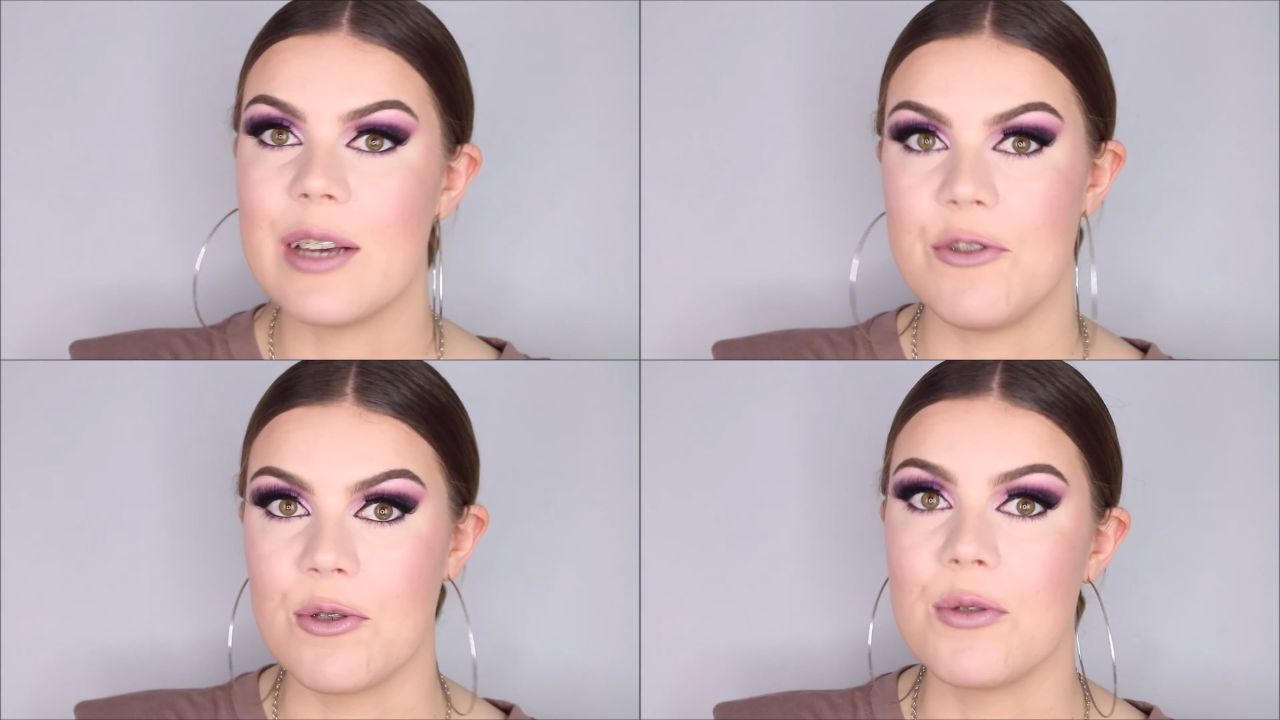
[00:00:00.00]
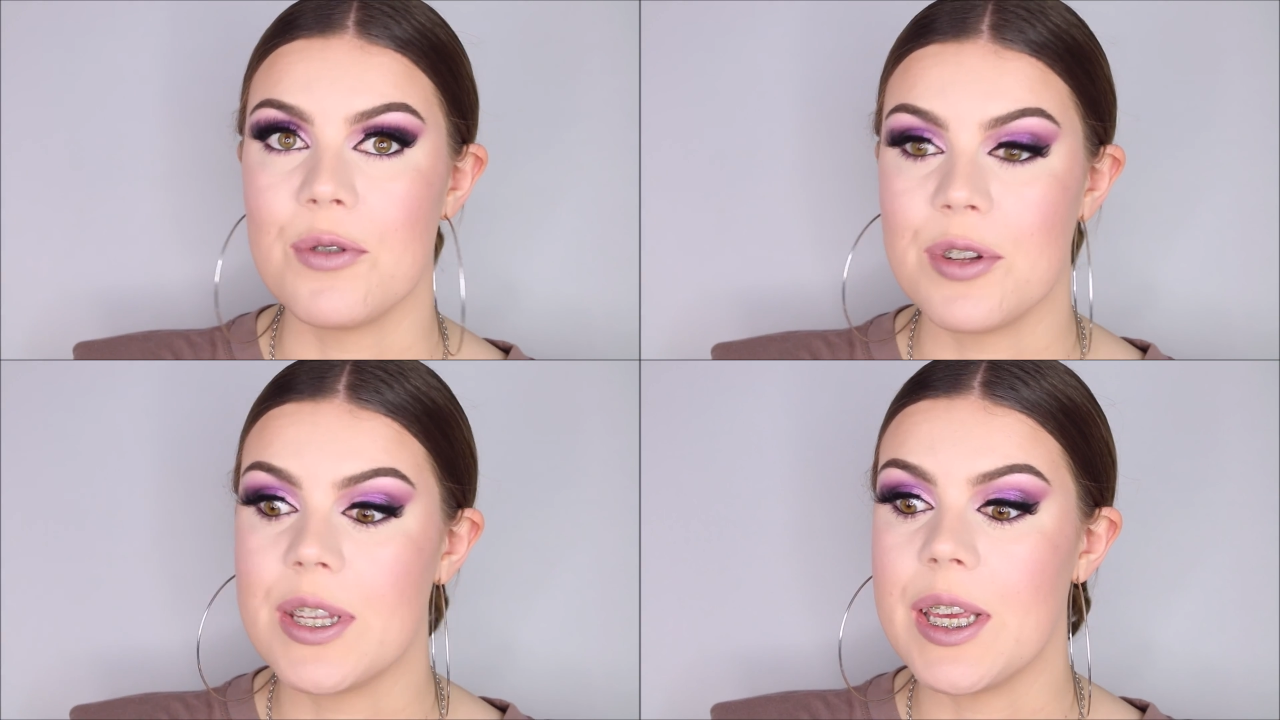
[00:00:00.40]
as you
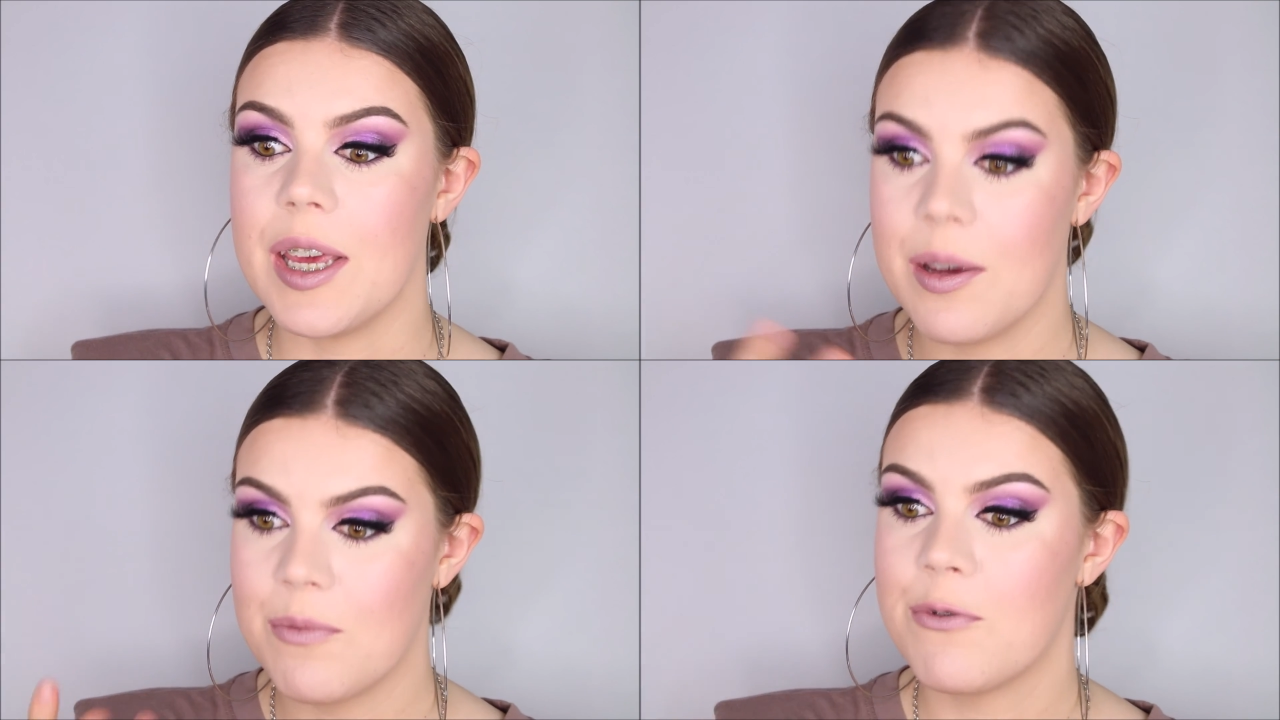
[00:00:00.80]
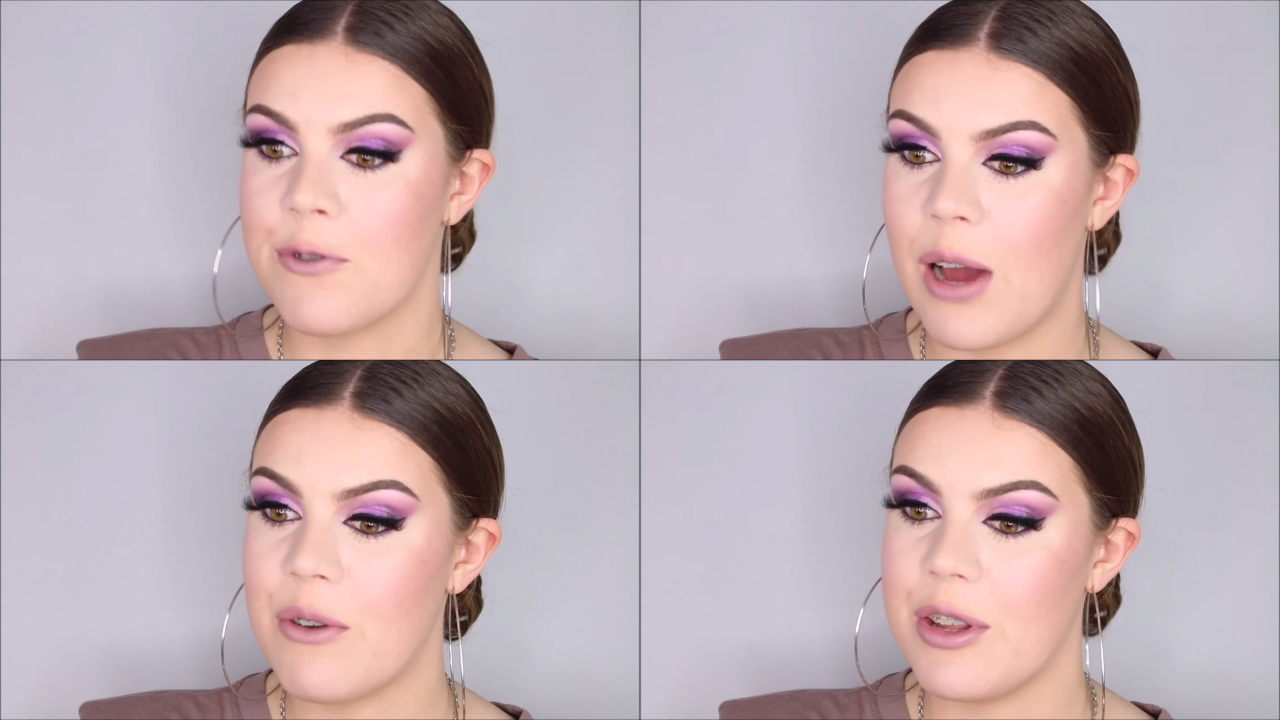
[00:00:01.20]
could see
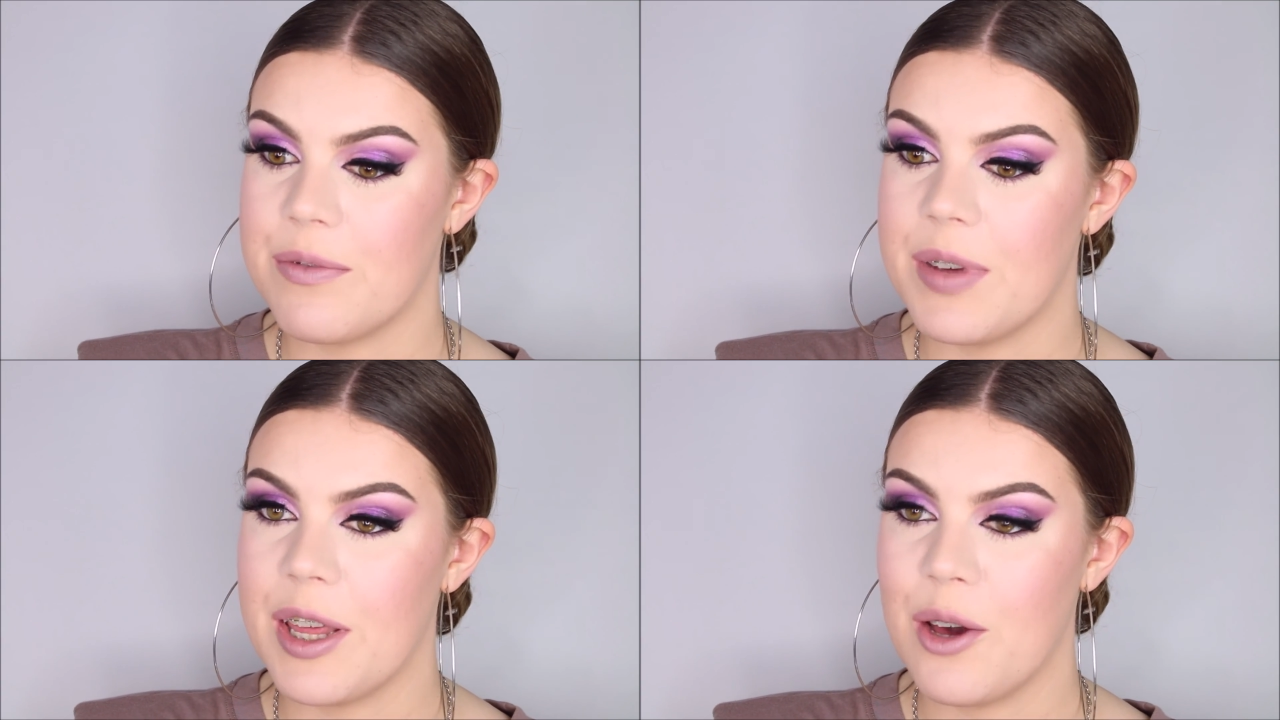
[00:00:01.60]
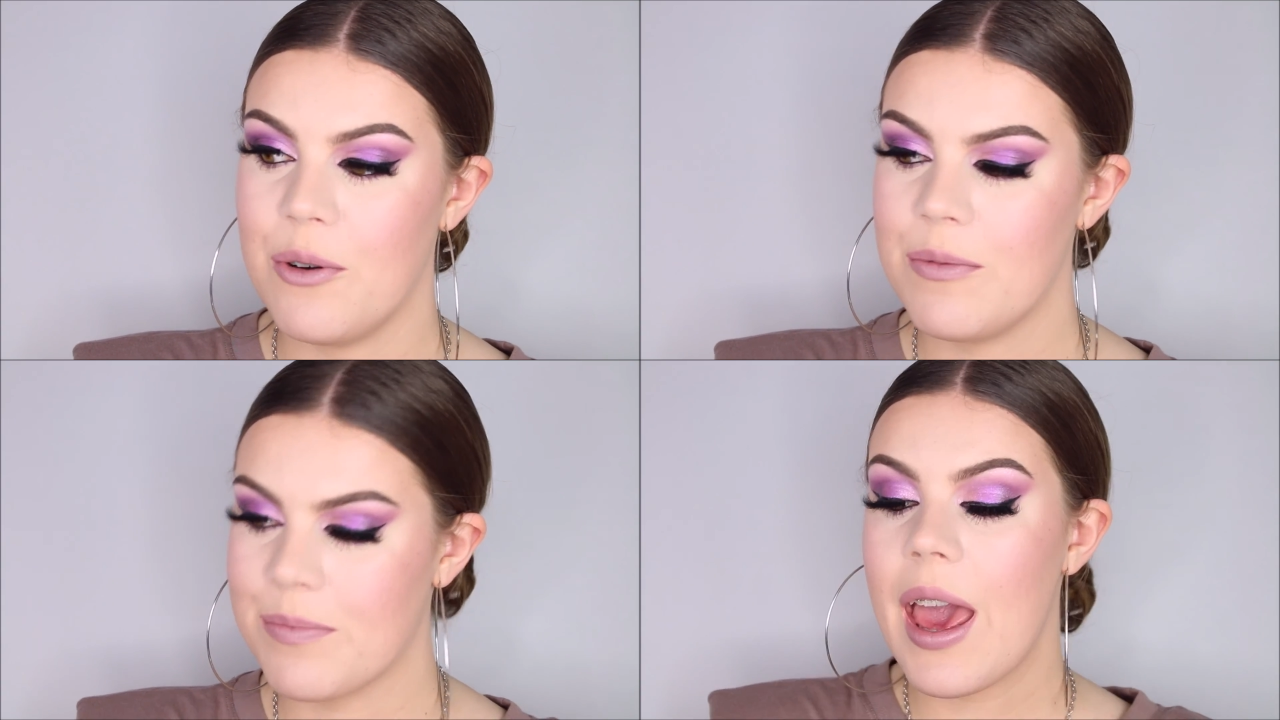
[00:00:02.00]
throughout this video.